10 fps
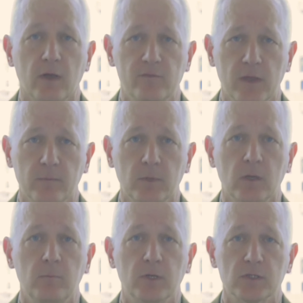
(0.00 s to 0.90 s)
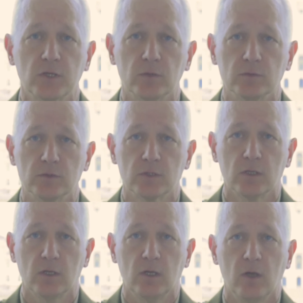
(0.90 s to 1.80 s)
of them Minnesotans.
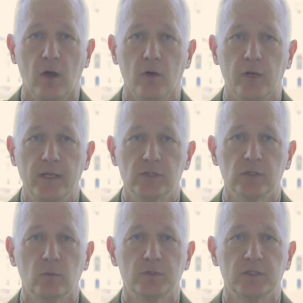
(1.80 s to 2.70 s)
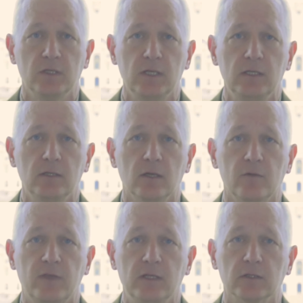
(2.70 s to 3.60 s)
Our nation was in need
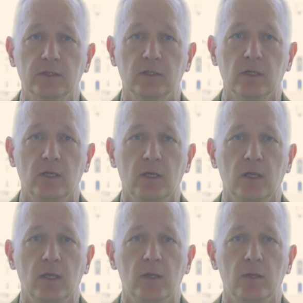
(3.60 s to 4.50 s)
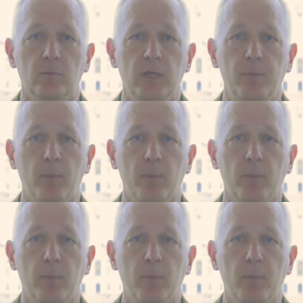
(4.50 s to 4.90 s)
of healing. People